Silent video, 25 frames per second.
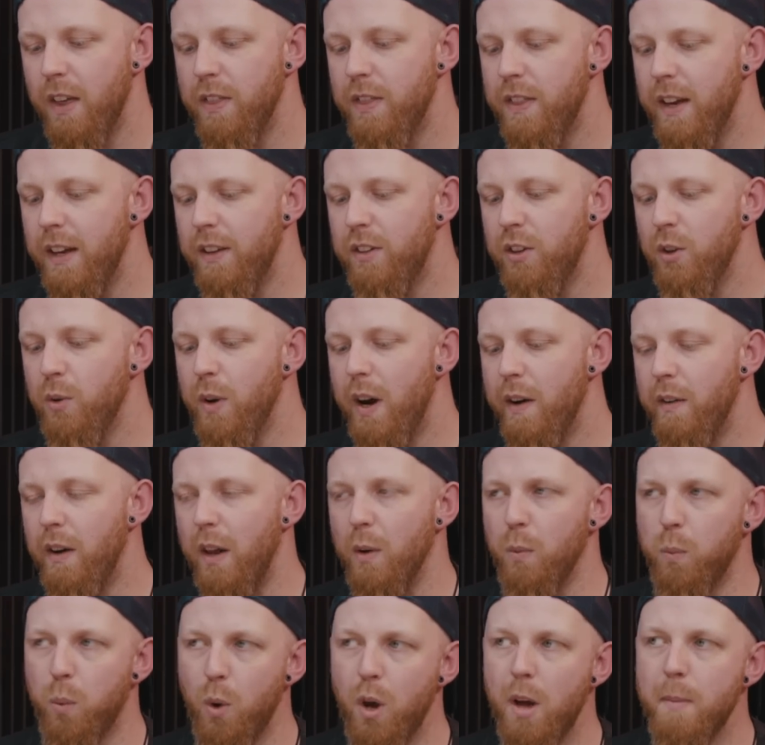They do have,
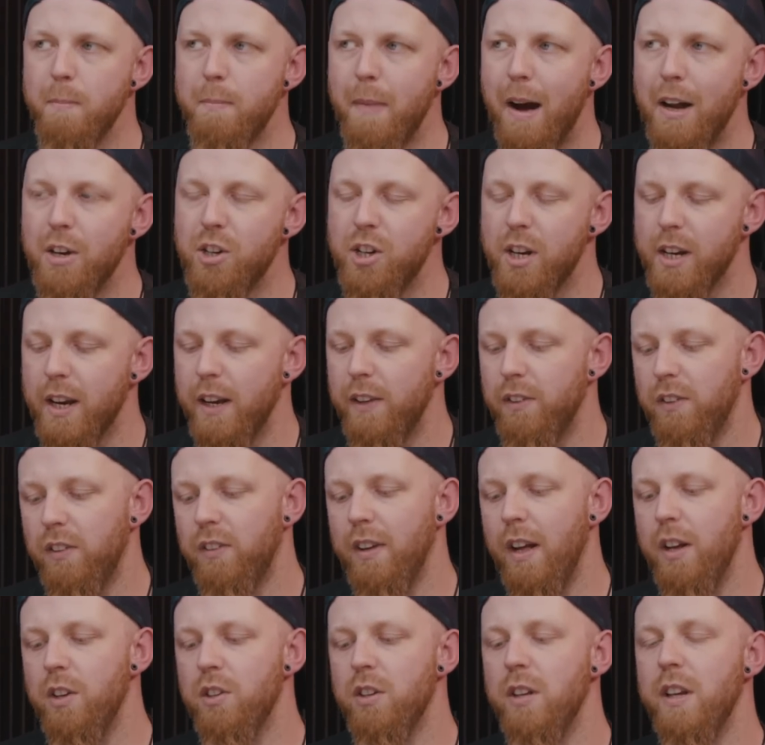like, Worm Magic is
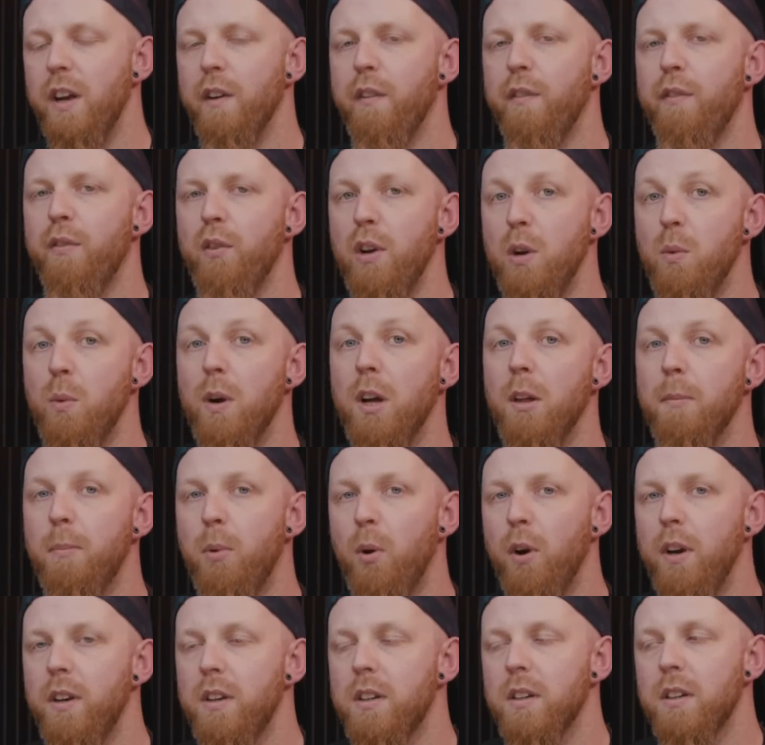essentially a free will
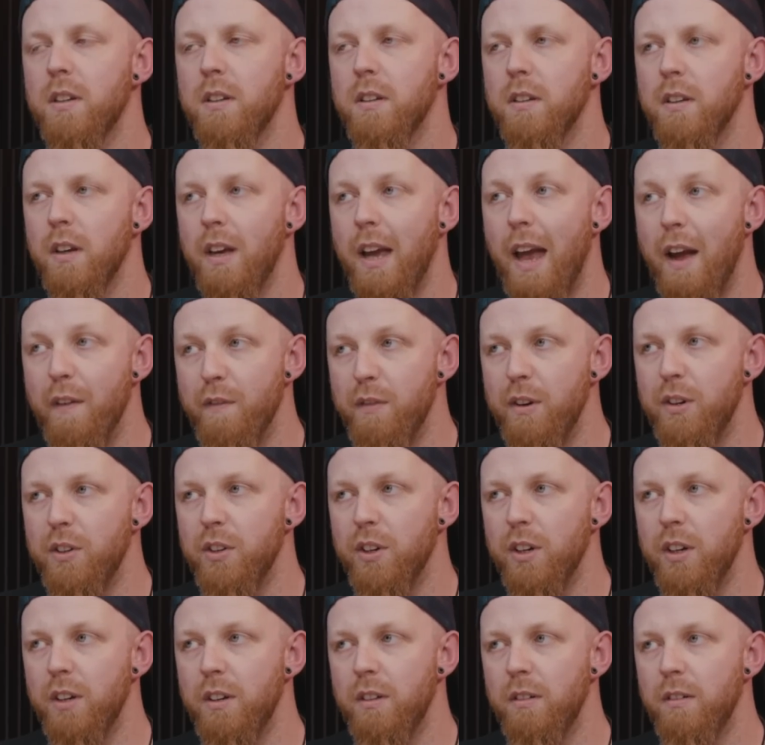point every
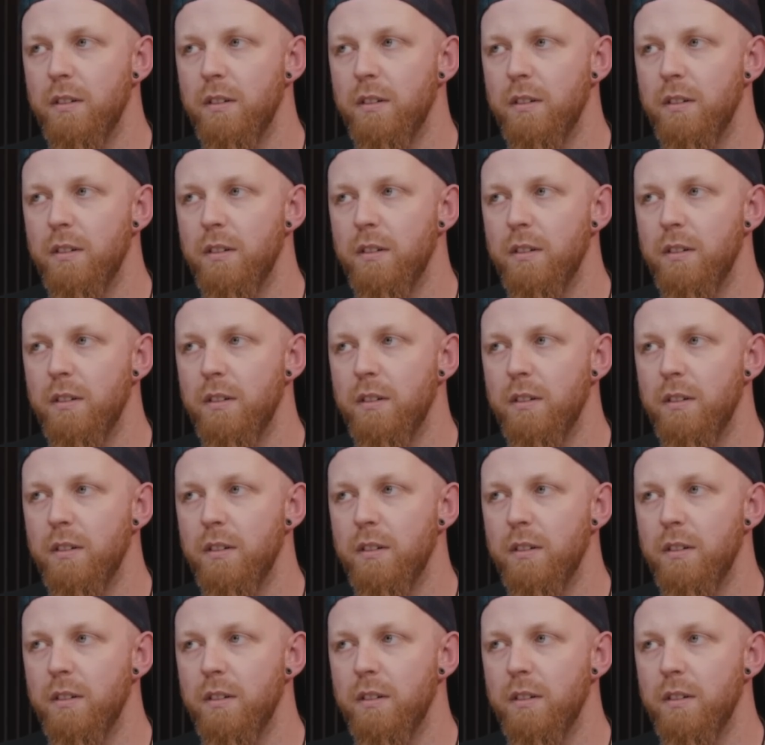turn.